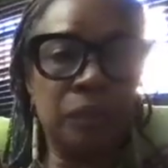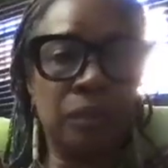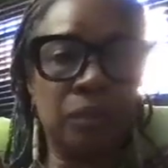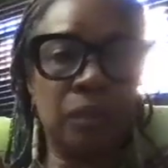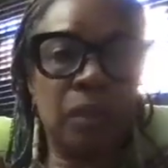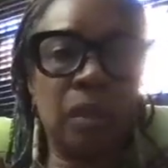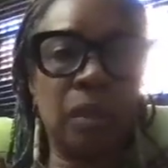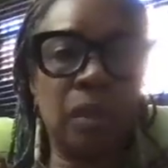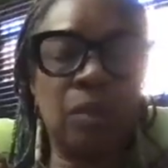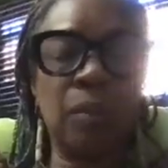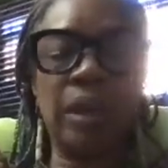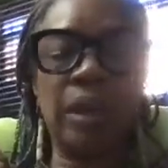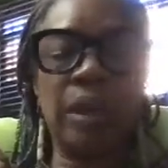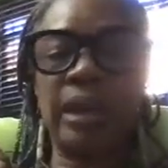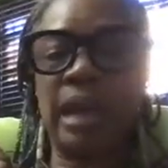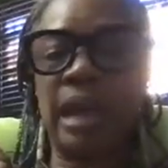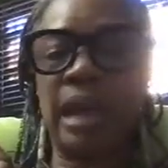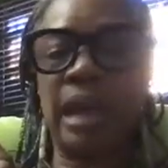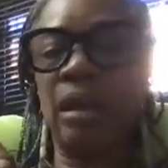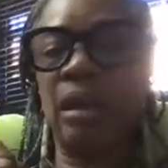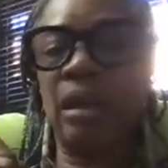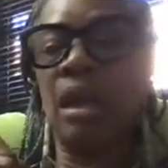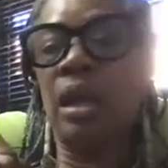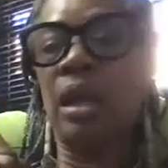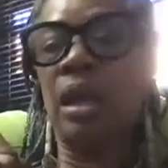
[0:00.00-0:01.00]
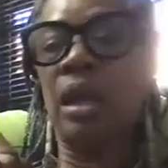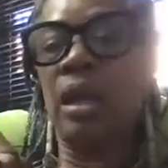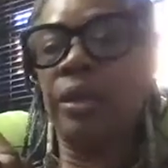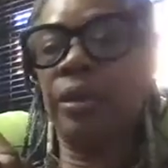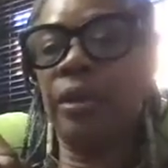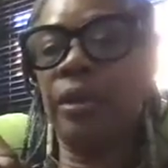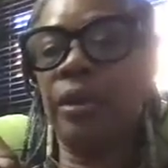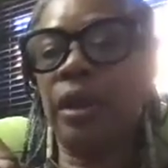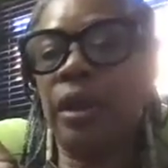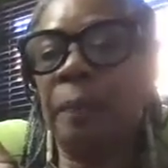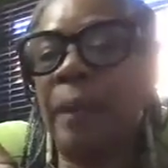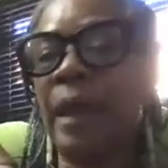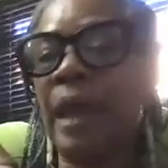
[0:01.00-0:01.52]
We're going to work it out. You're
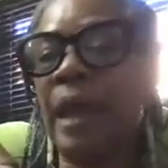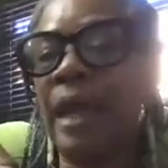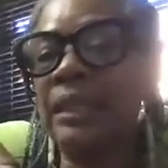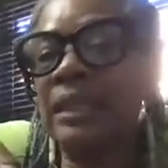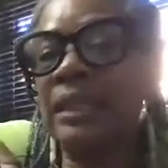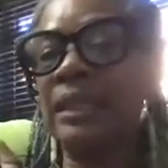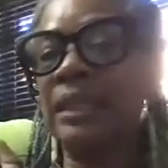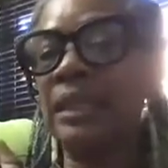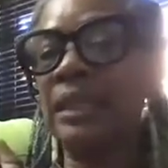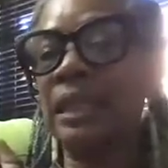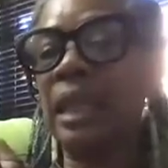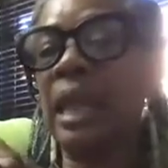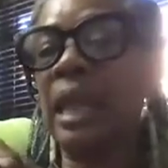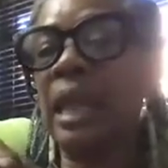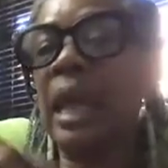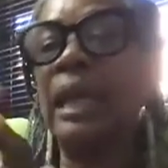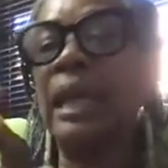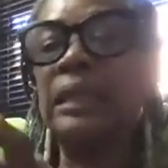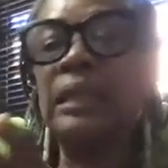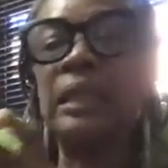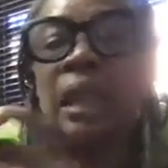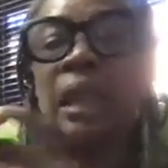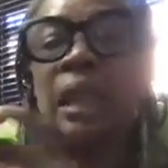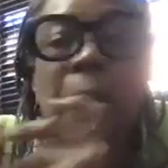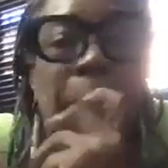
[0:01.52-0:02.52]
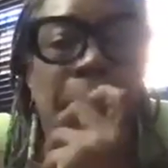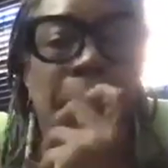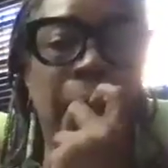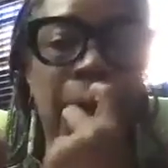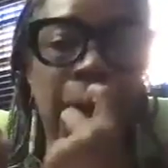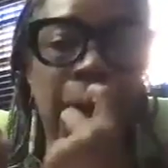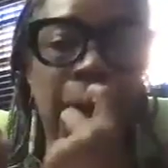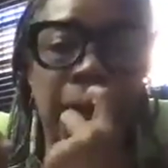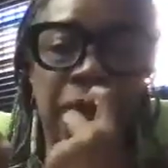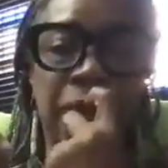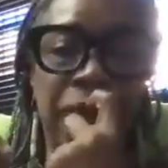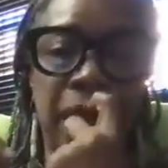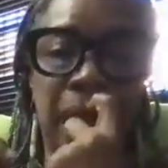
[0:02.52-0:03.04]
going to pass this class,
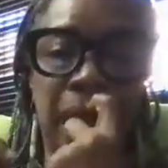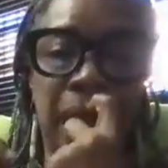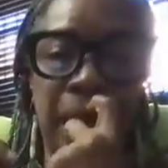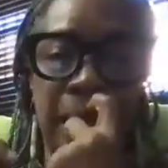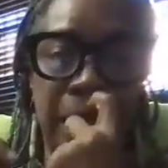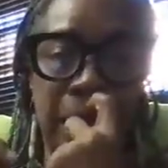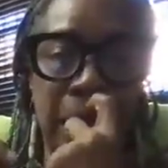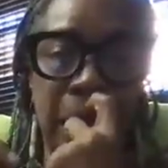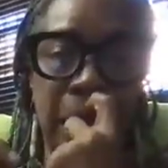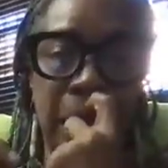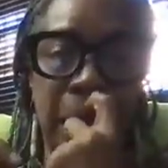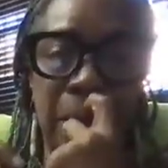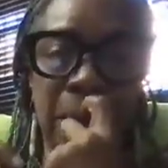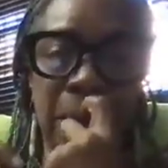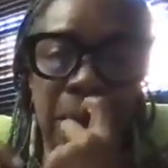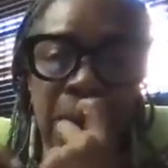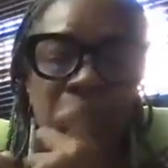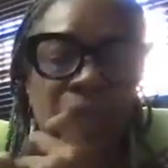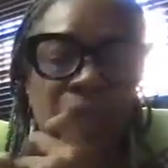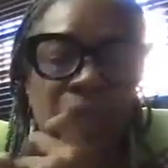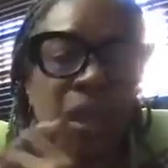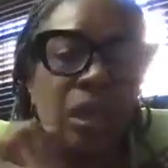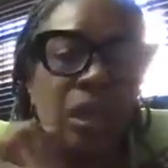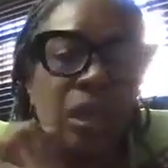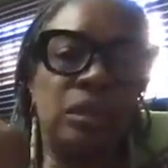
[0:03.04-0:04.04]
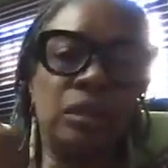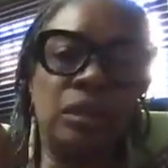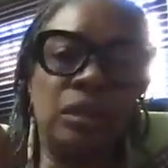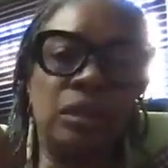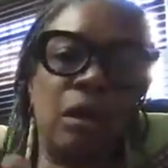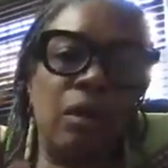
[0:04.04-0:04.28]
probably flying colors. So